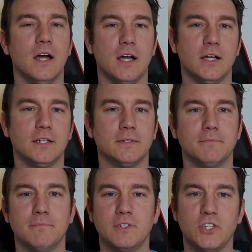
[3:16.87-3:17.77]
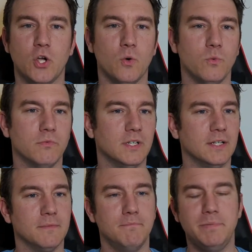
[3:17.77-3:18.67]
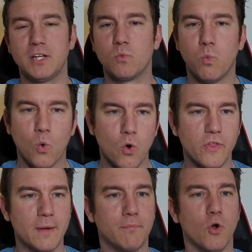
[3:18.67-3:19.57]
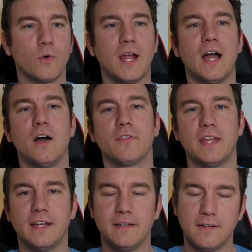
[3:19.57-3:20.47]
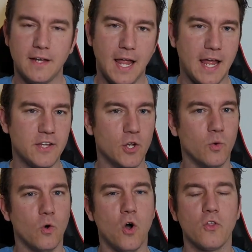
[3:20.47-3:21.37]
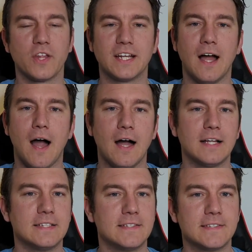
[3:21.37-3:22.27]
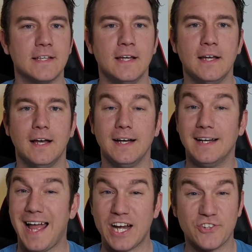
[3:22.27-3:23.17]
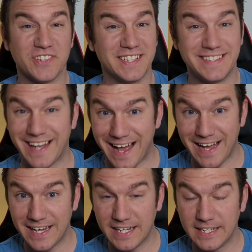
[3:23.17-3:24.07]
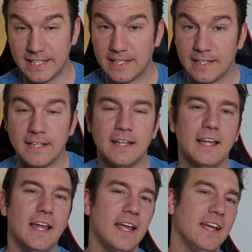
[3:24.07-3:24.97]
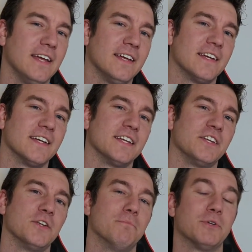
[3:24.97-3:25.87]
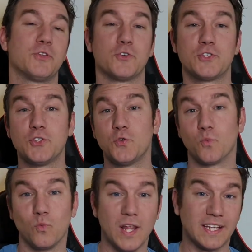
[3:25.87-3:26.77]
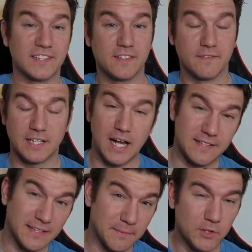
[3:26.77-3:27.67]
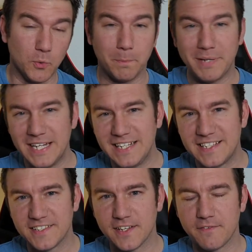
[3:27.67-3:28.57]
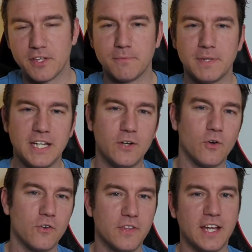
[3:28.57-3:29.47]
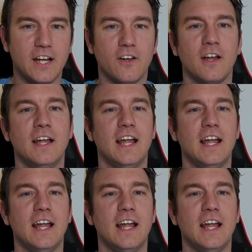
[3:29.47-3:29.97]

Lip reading: know, a big war that broke out that, you know, all the gods actually died. And, but there's still relics of the gods, like little pieces of them here or there.